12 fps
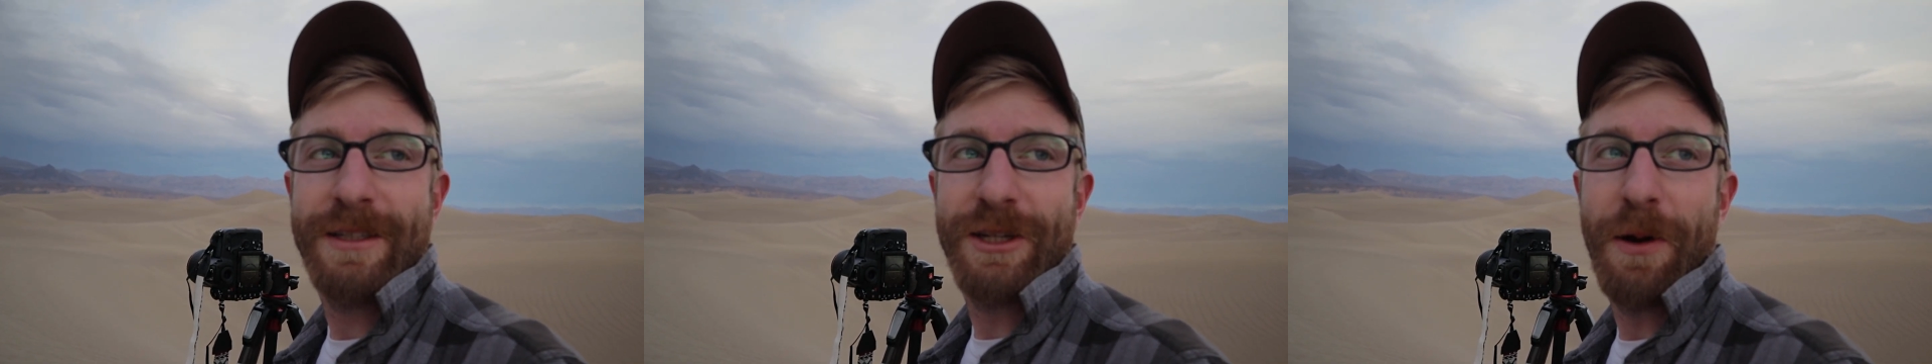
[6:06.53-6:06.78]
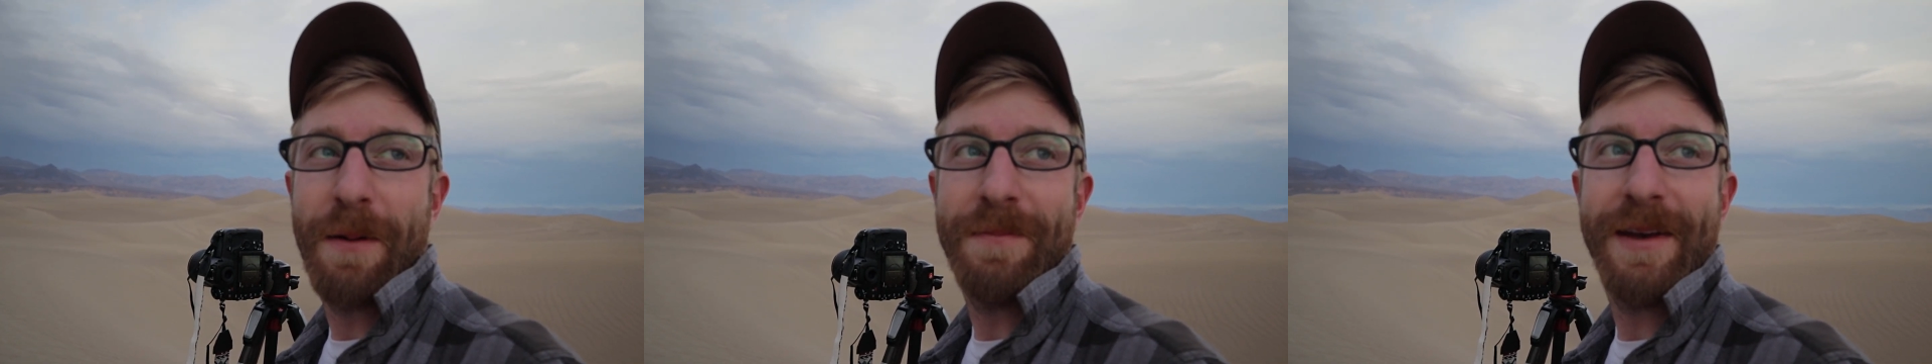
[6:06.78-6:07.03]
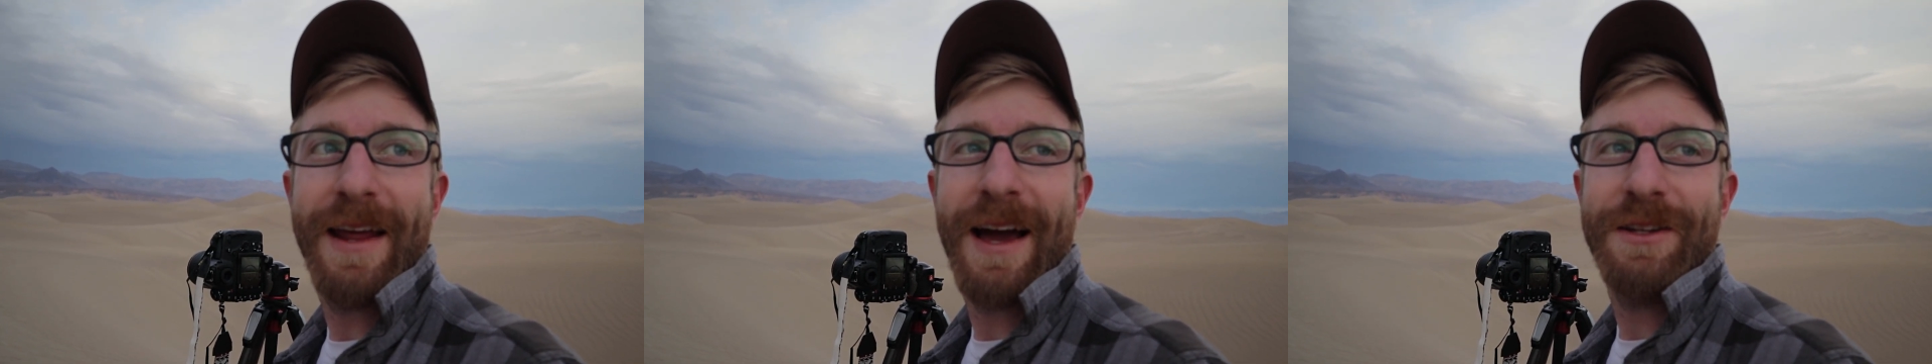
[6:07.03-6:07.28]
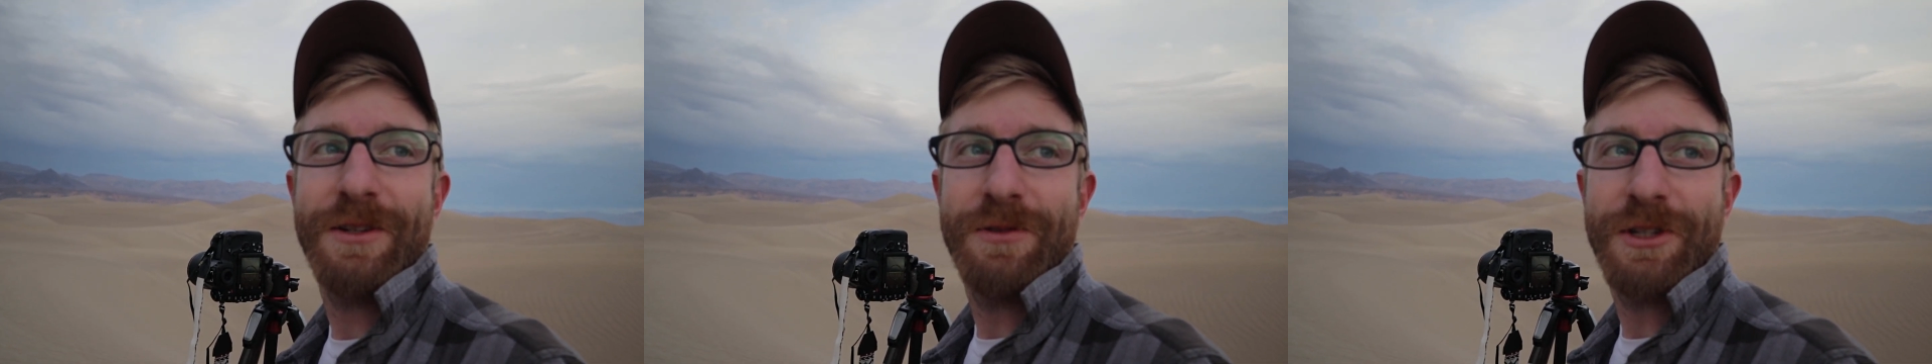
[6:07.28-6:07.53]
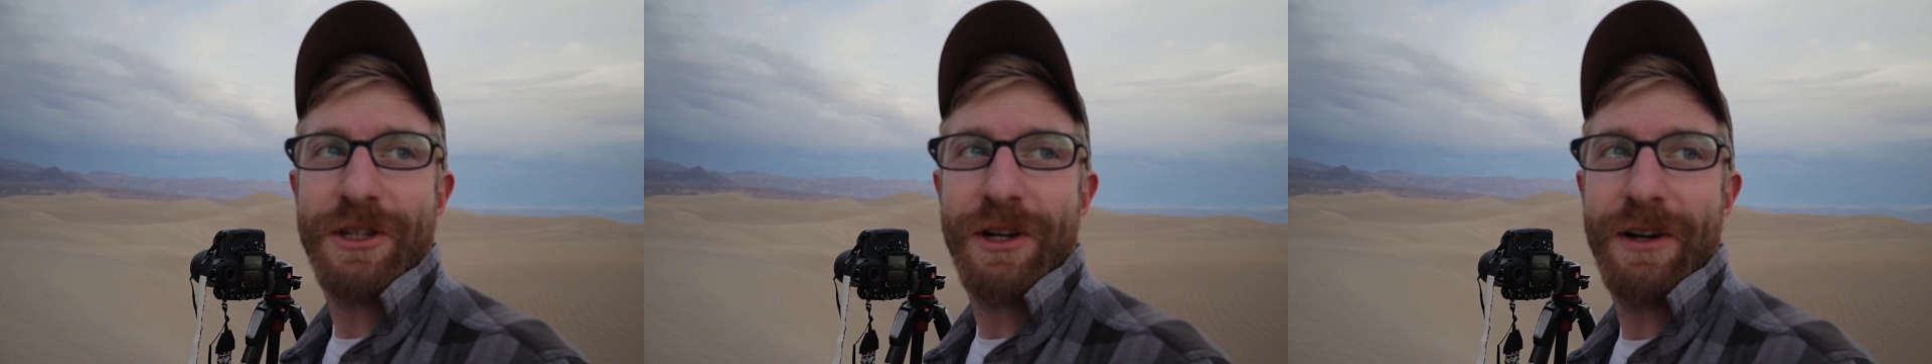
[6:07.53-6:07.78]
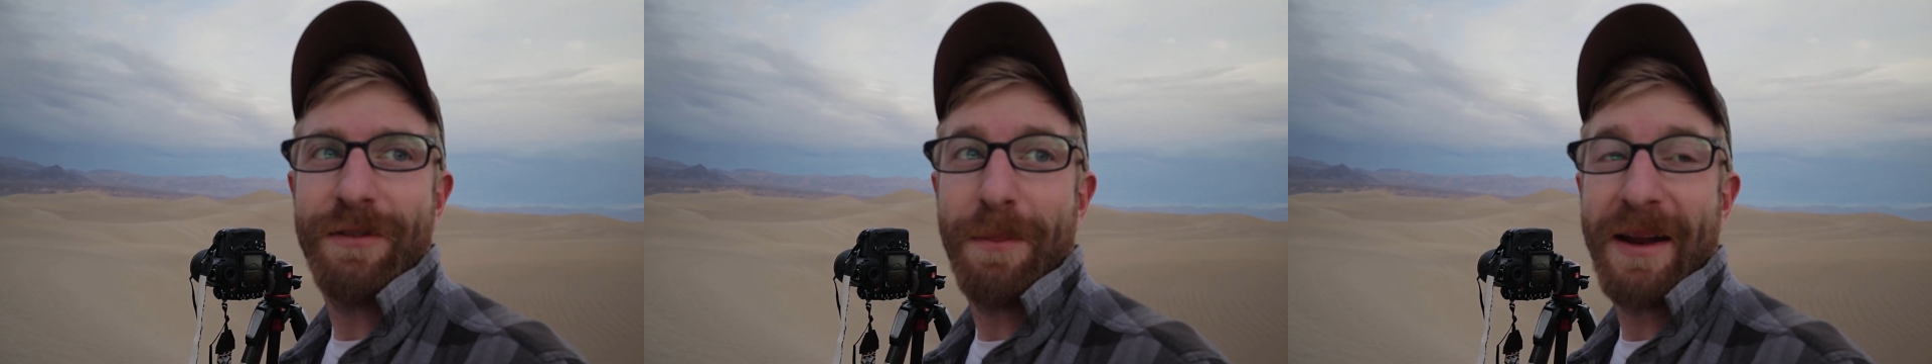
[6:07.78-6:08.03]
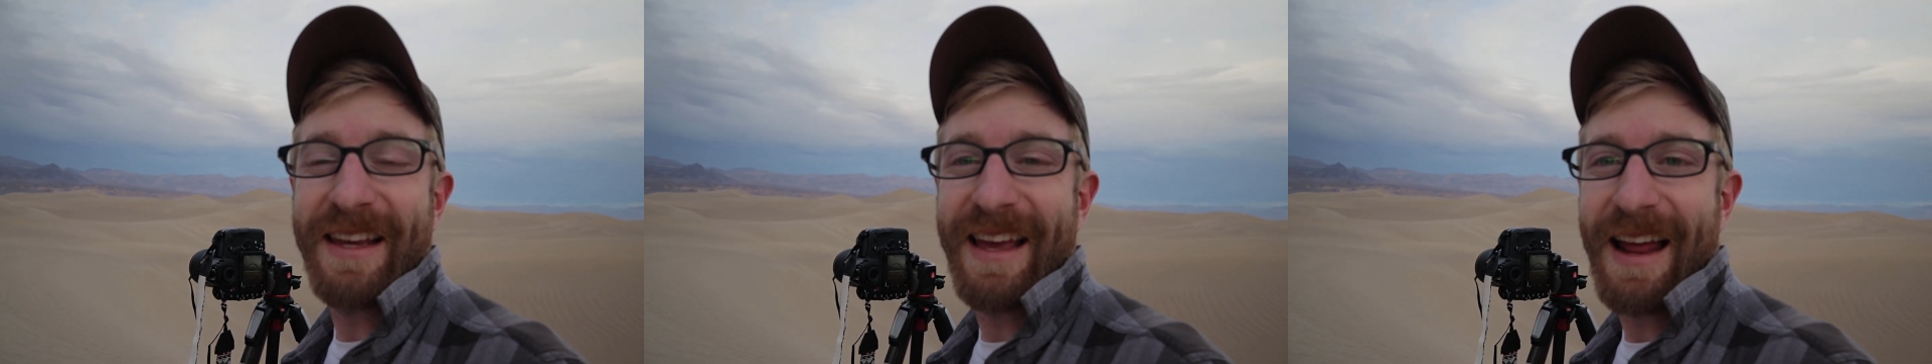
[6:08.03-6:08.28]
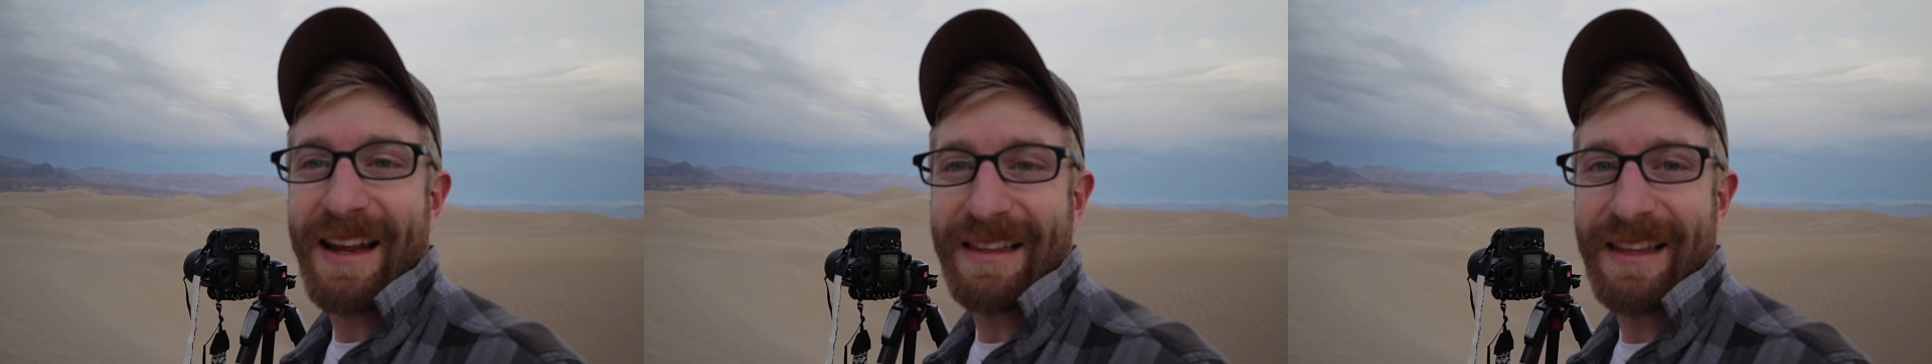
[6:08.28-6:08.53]
so I'm not too sure if I'm going to get
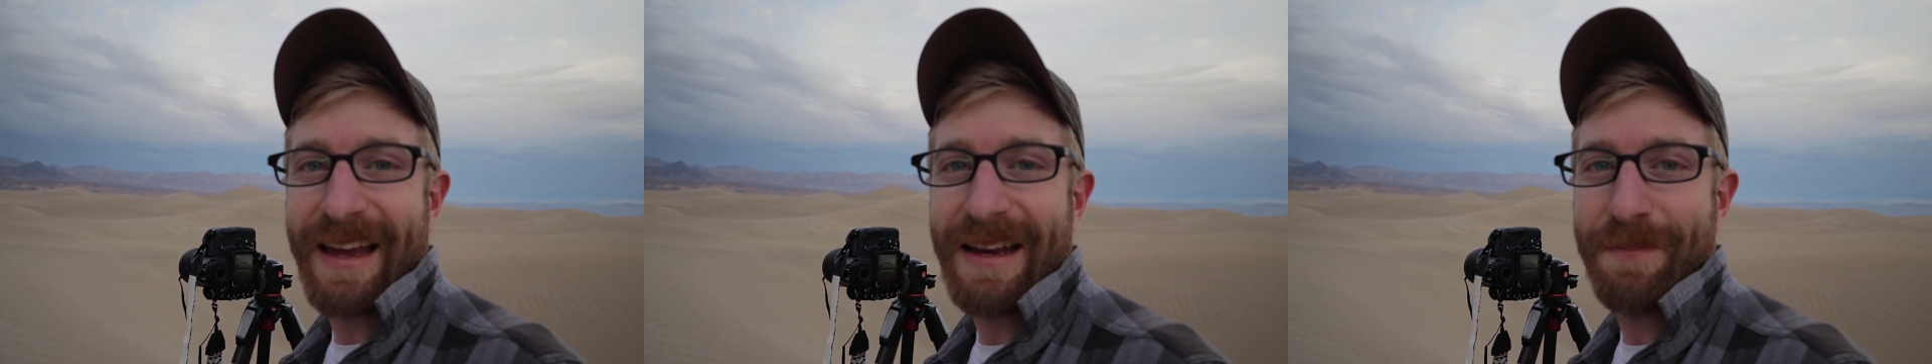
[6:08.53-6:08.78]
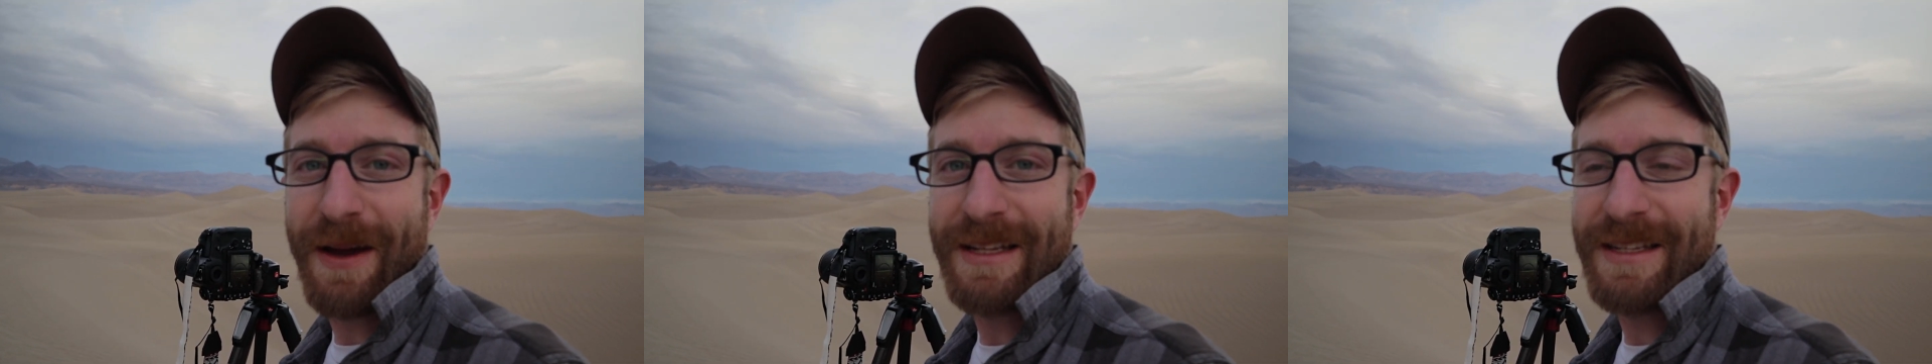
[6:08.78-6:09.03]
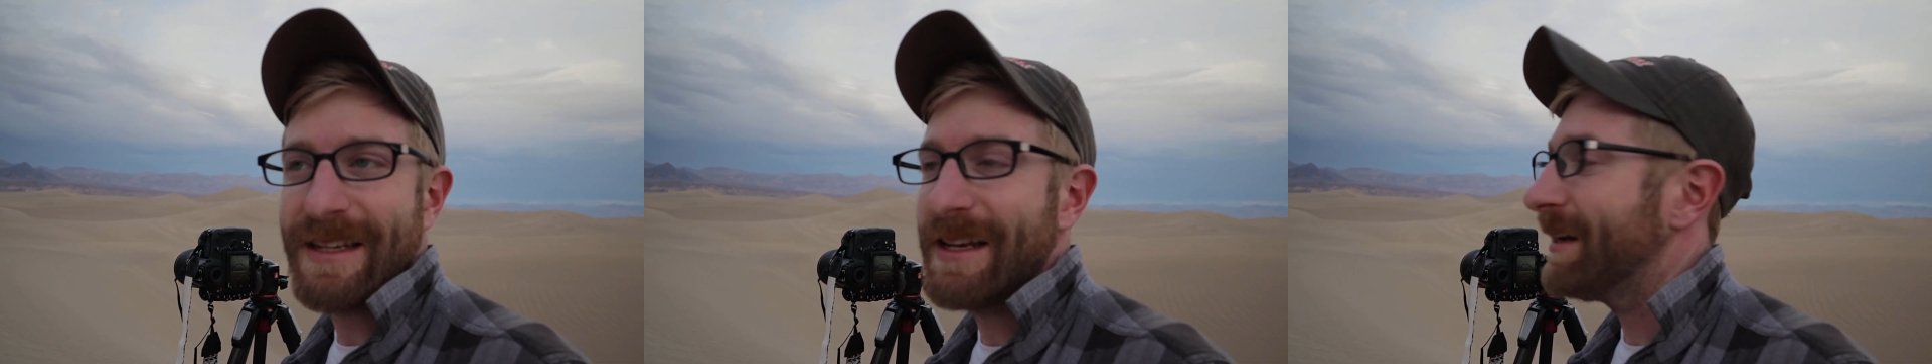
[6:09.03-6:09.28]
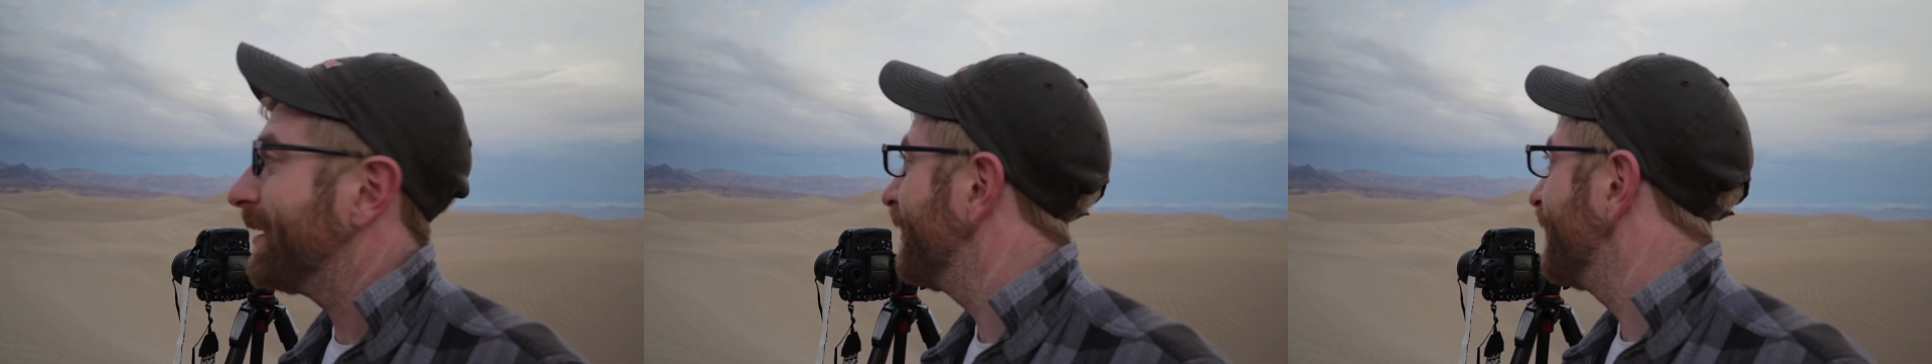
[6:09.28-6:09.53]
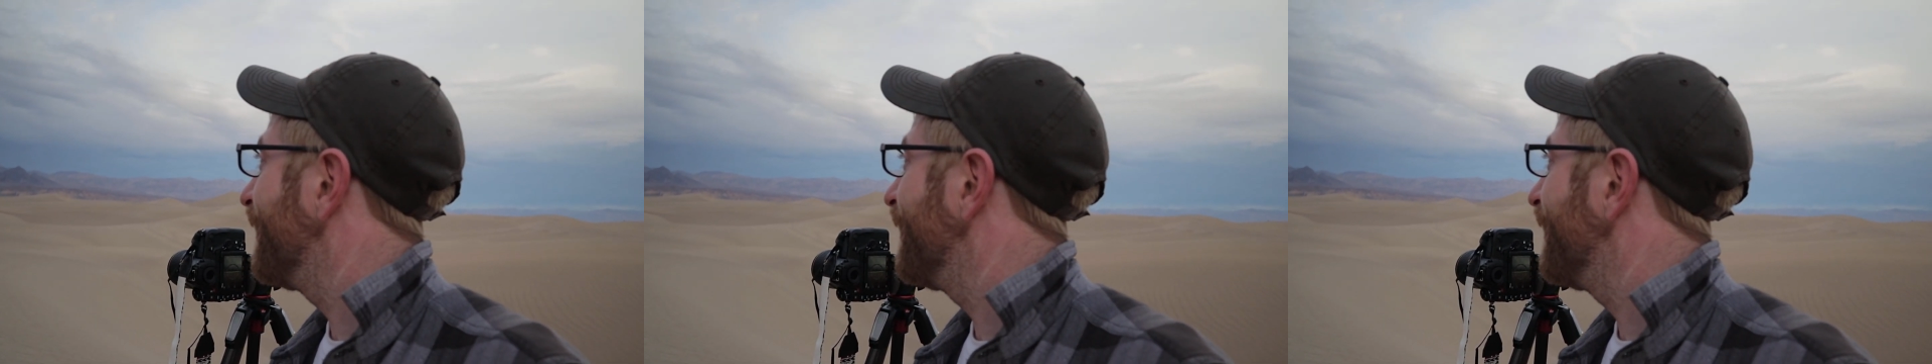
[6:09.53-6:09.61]
any light in my scene.